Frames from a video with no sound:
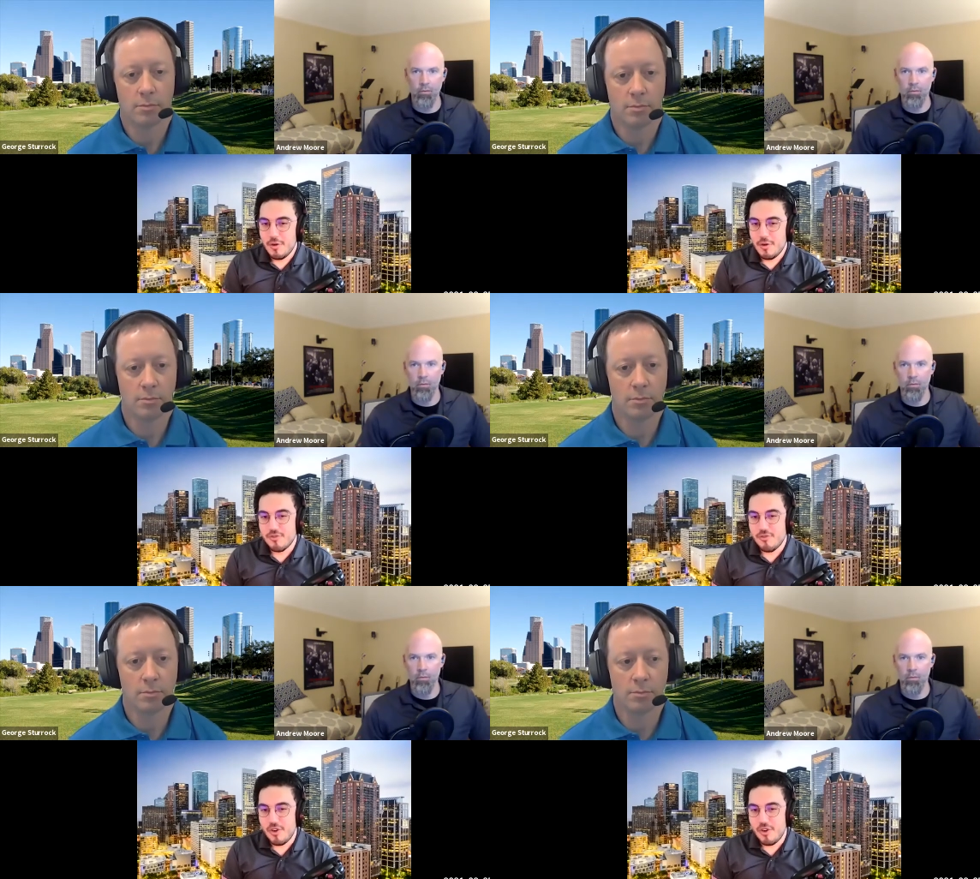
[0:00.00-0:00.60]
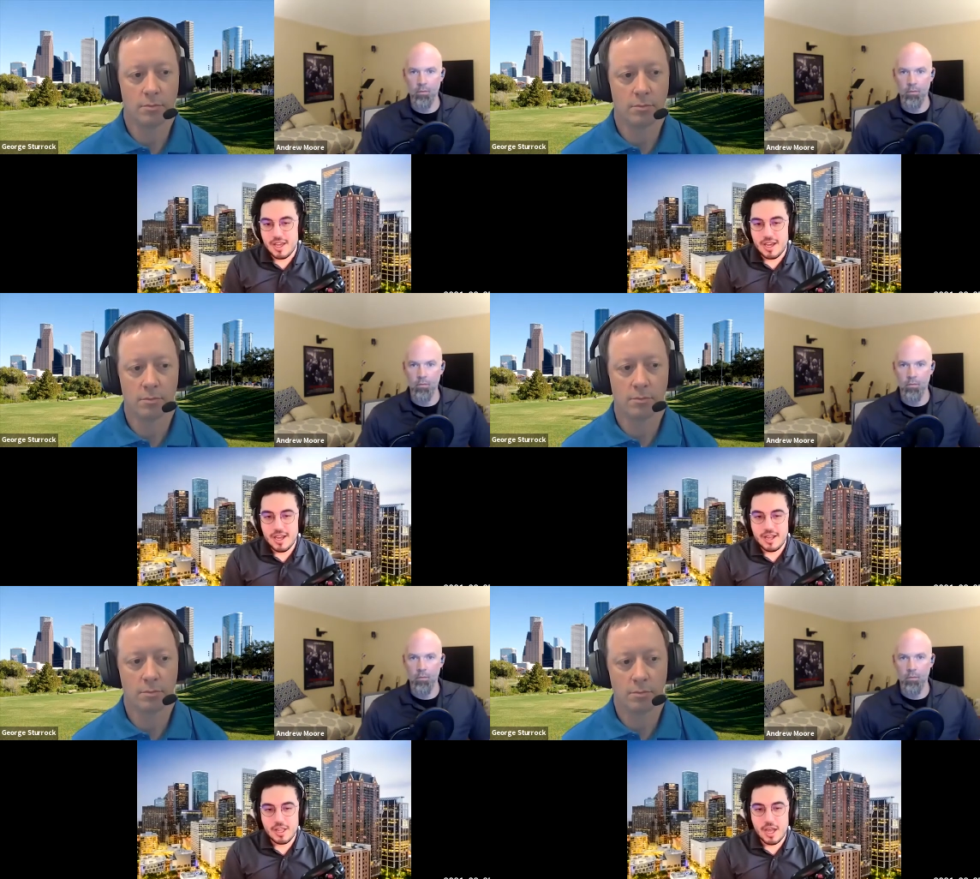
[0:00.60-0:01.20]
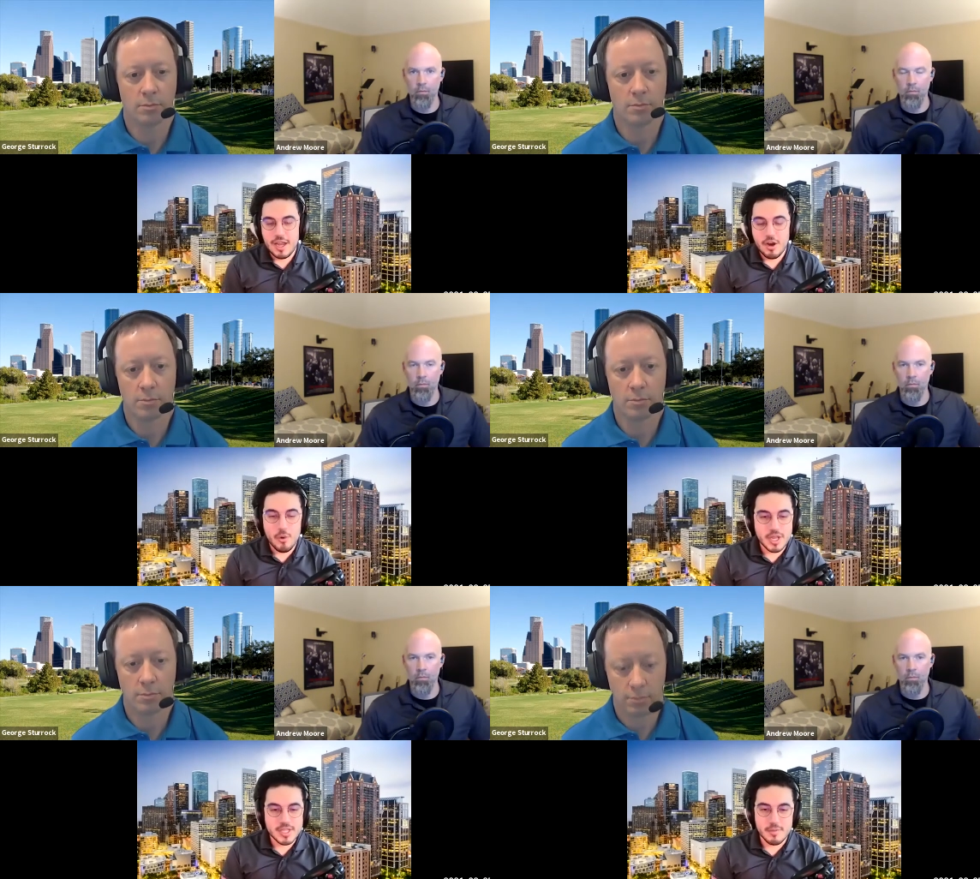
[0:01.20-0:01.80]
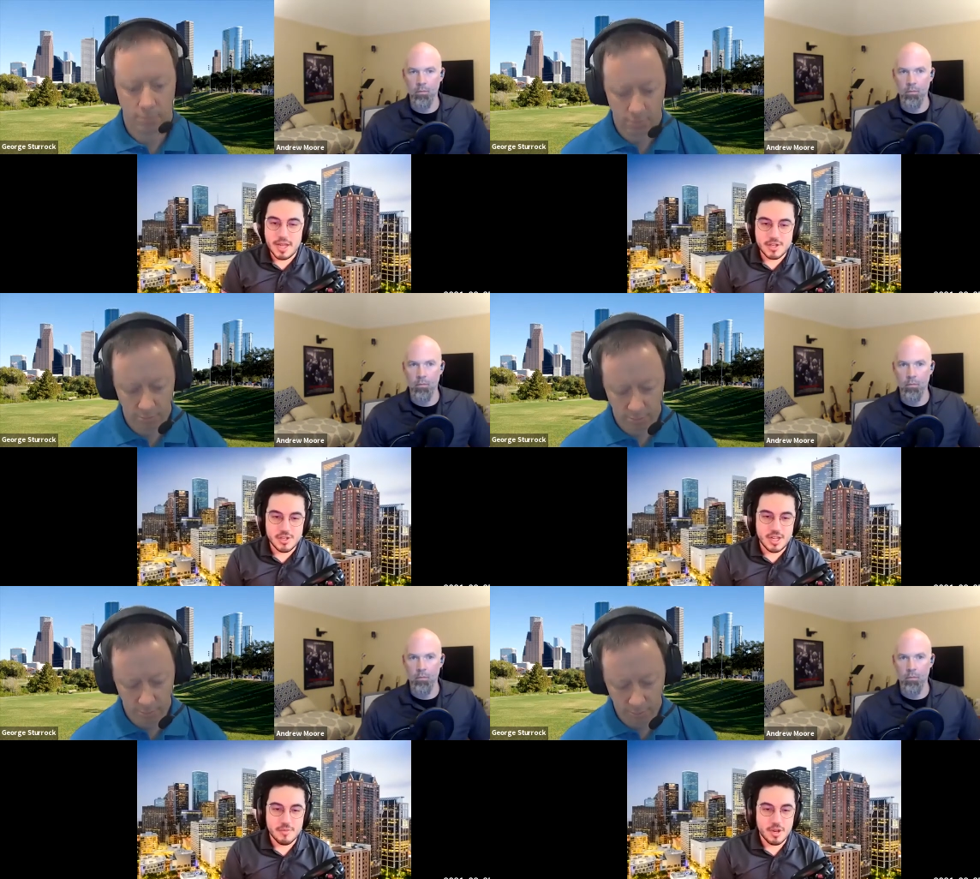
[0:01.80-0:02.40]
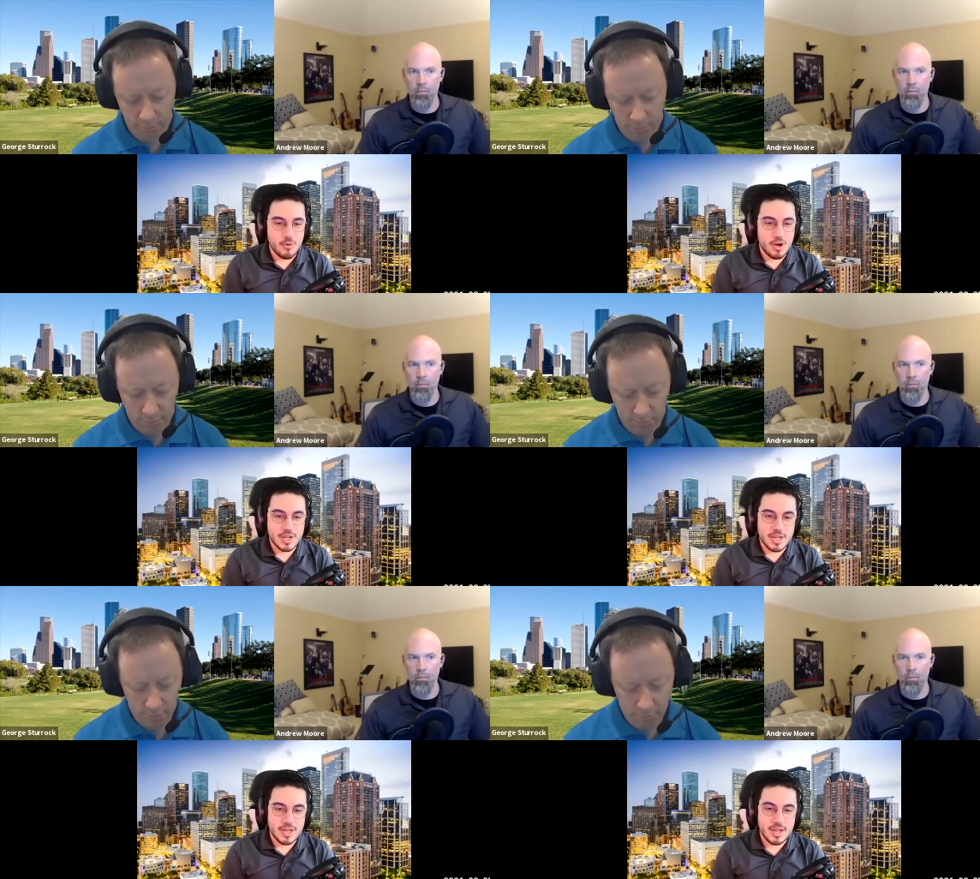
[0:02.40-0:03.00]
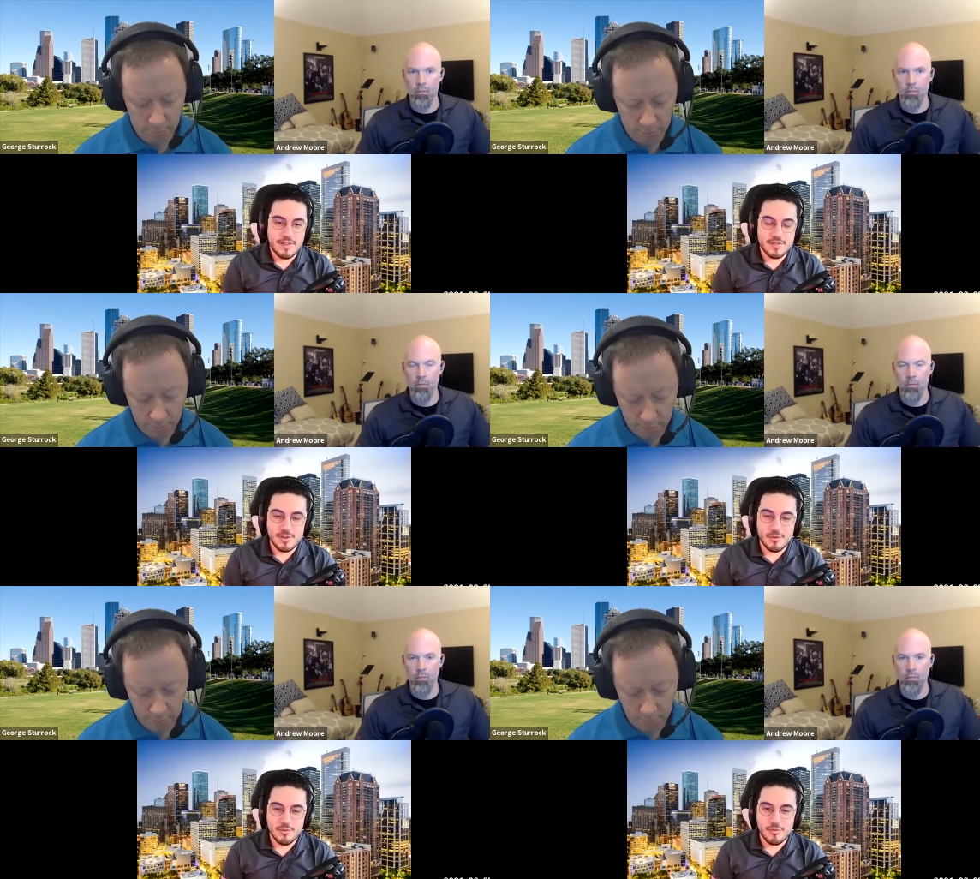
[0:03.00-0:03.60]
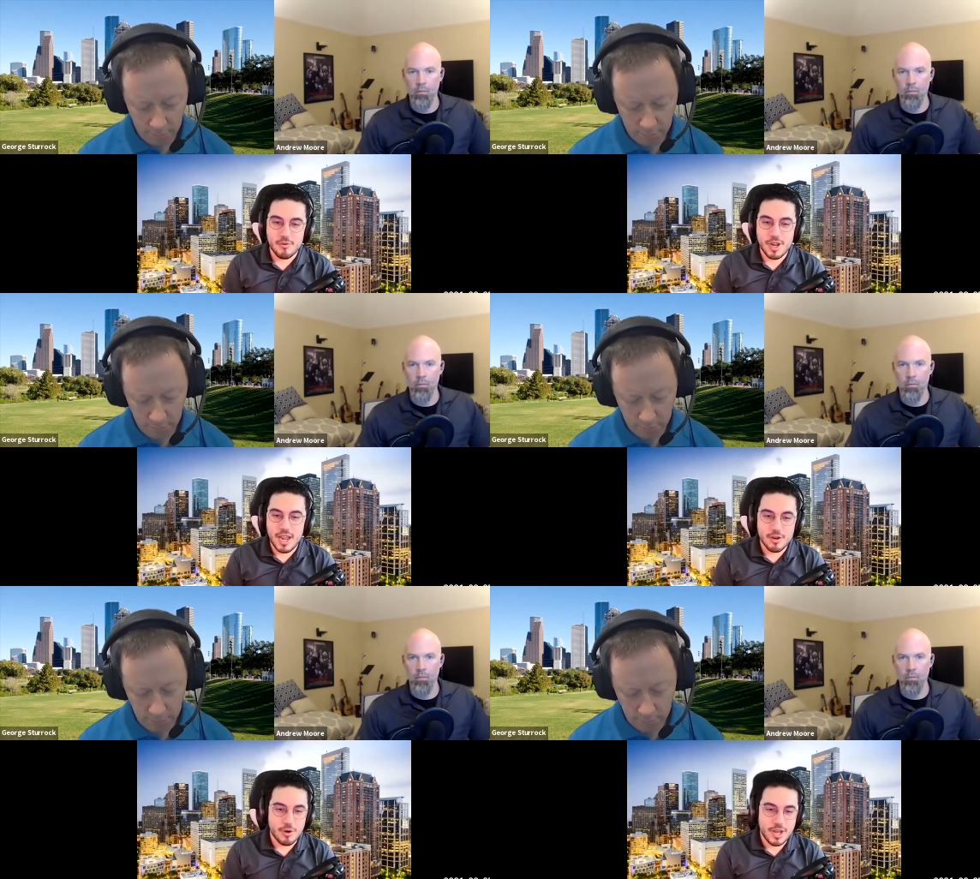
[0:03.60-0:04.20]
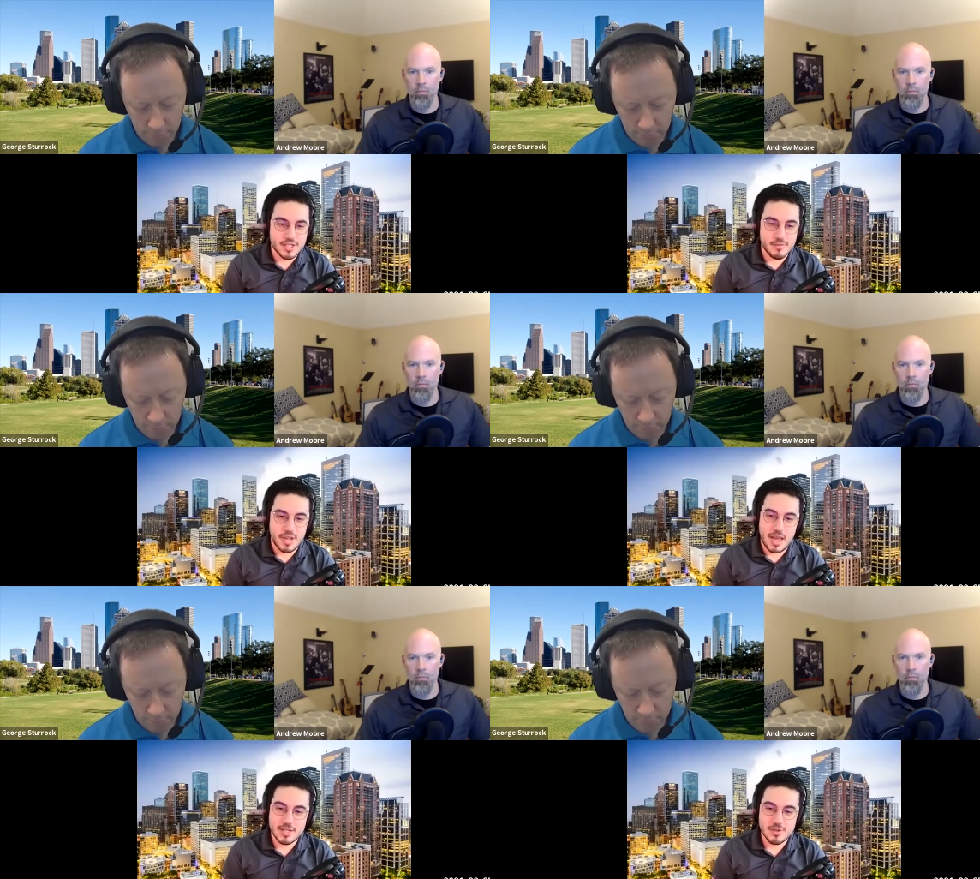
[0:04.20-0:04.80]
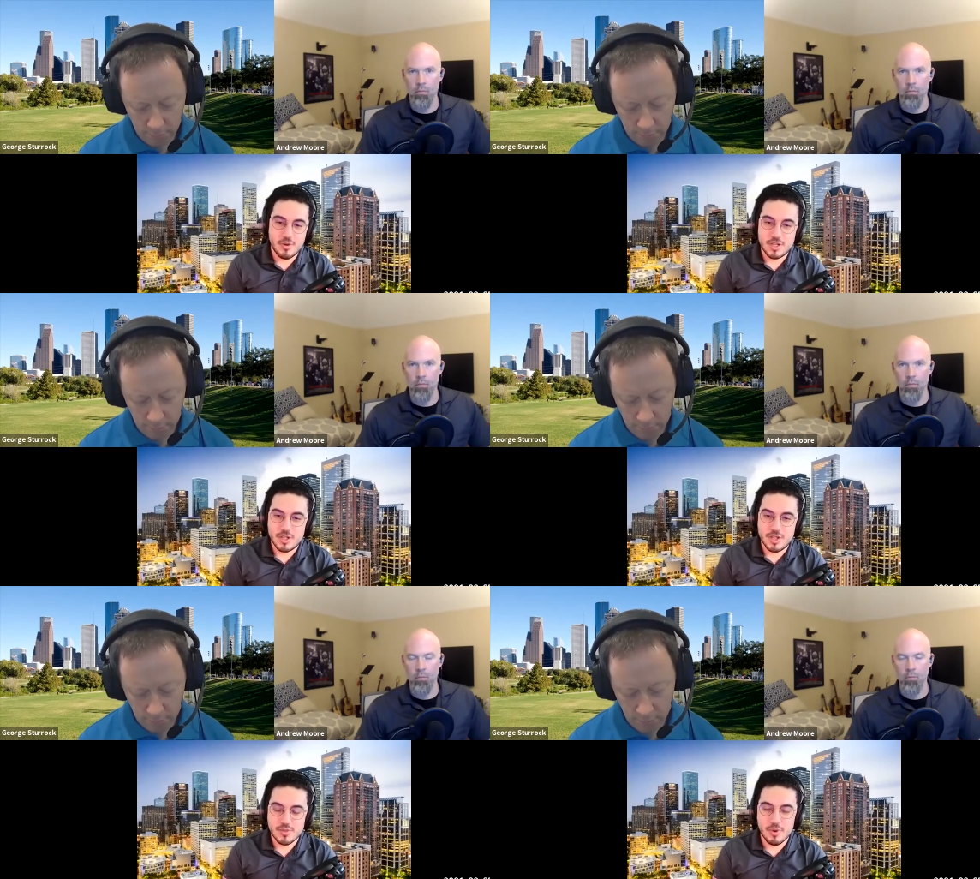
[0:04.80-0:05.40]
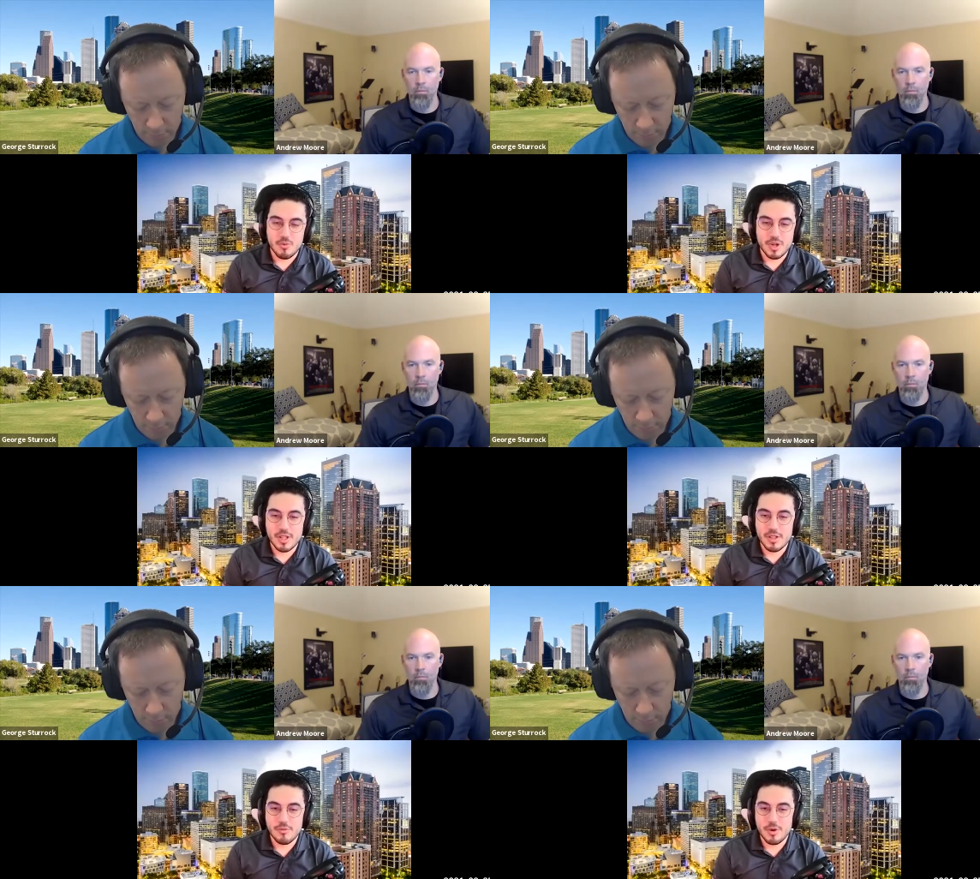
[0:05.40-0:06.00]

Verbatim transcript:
Speaker 1: it's funny. I always imagine that I'm going to walk in and have to freehand write some DAX questions, but real, mm-hmm.